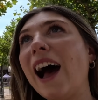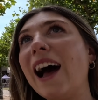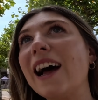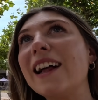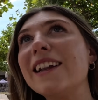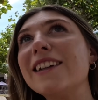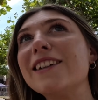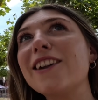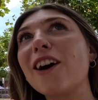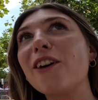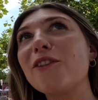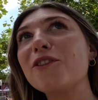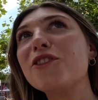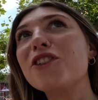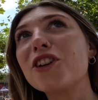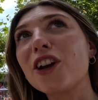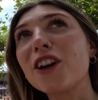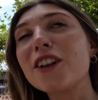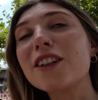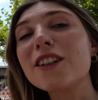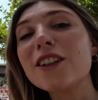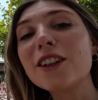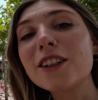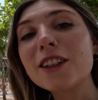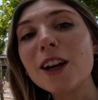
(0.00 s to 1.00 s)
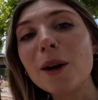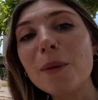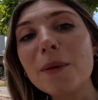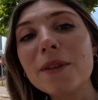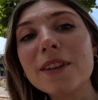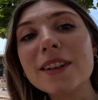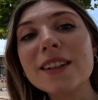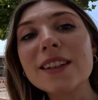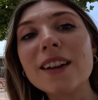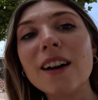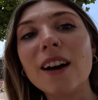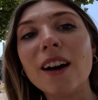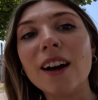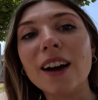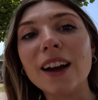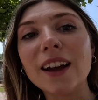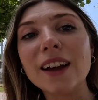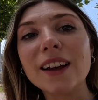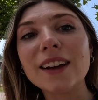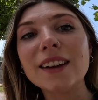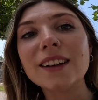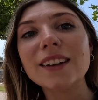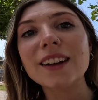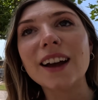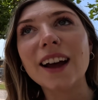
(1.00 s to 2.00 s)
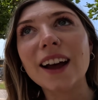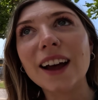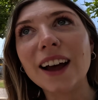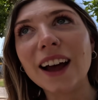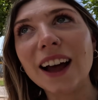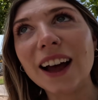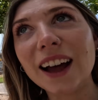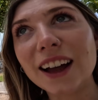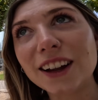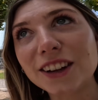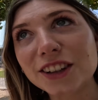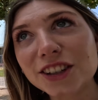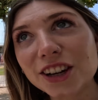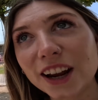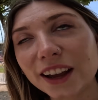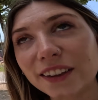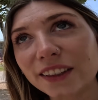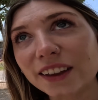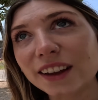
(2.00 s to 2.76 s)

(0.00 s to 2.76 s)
and I've just looked up at the sky and check